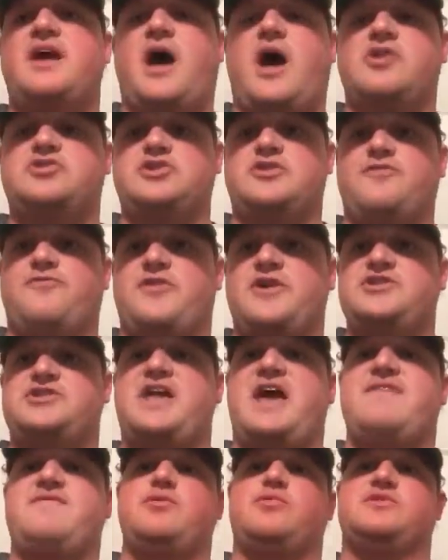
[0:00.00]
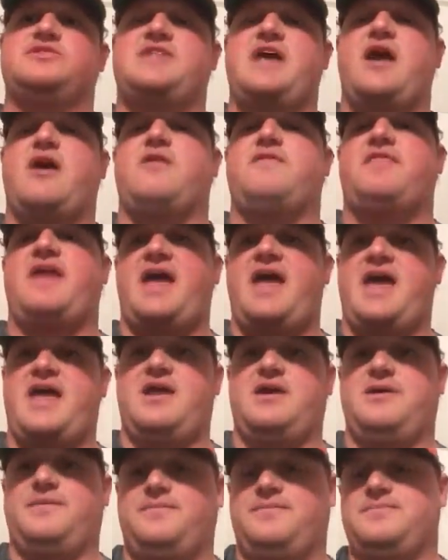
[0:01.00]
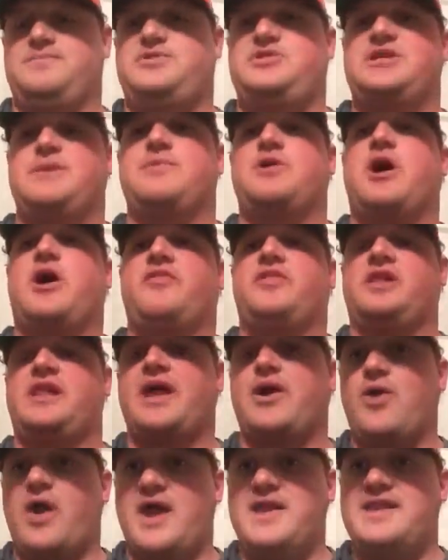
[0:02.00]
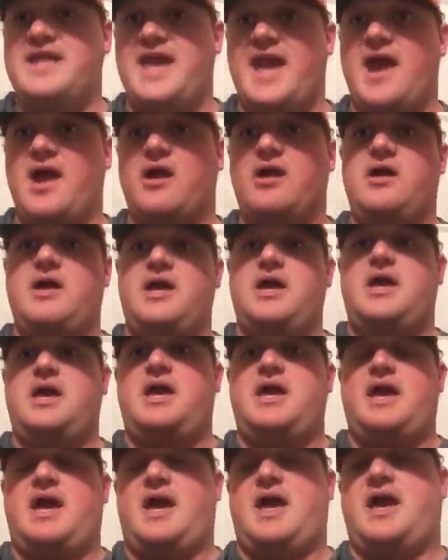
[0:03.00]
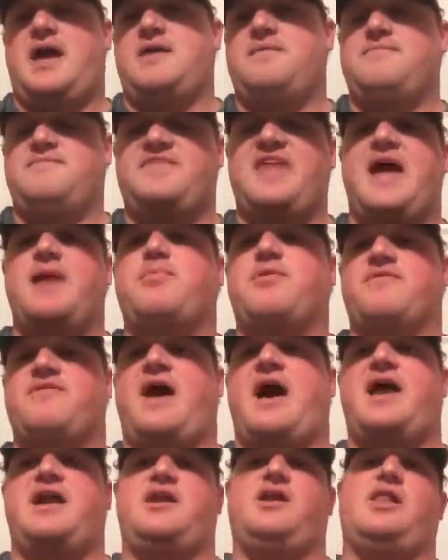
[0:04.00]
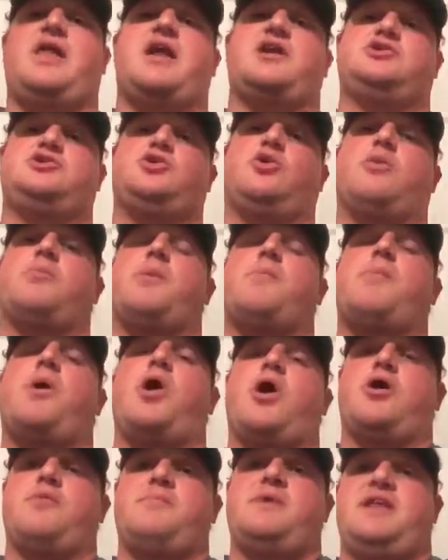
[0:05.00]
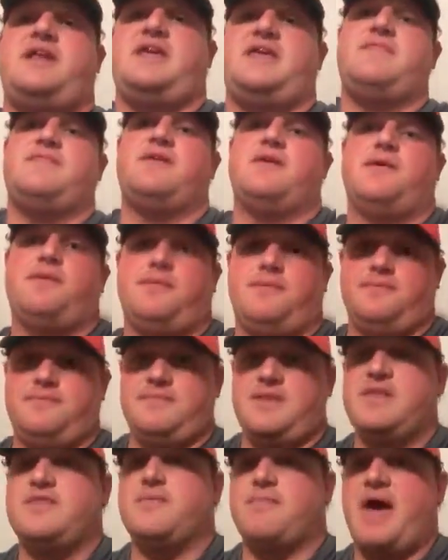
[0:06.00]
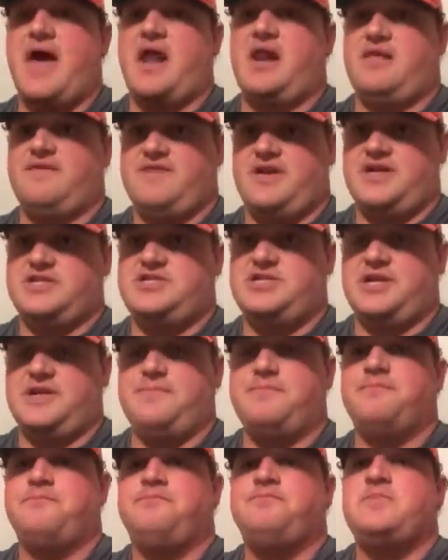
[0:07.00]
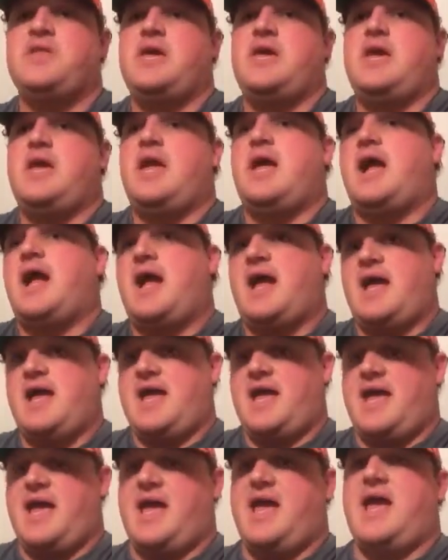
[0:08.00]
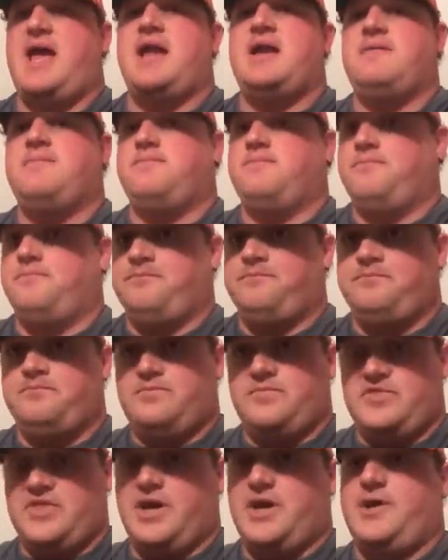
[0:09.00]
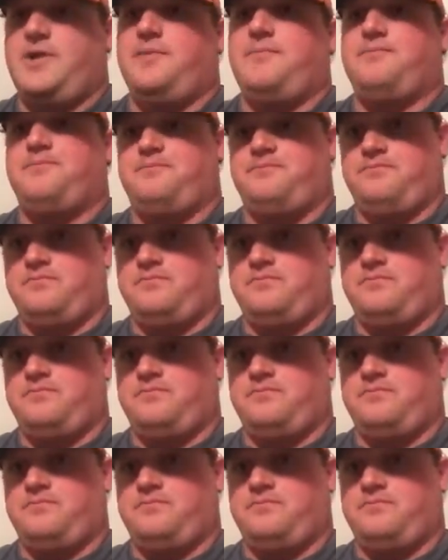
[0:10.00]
also, the French Navy was there. They had a ship called the Le Grandier, and they provided a lot of shore bombardment in the Battle of Incheon. And the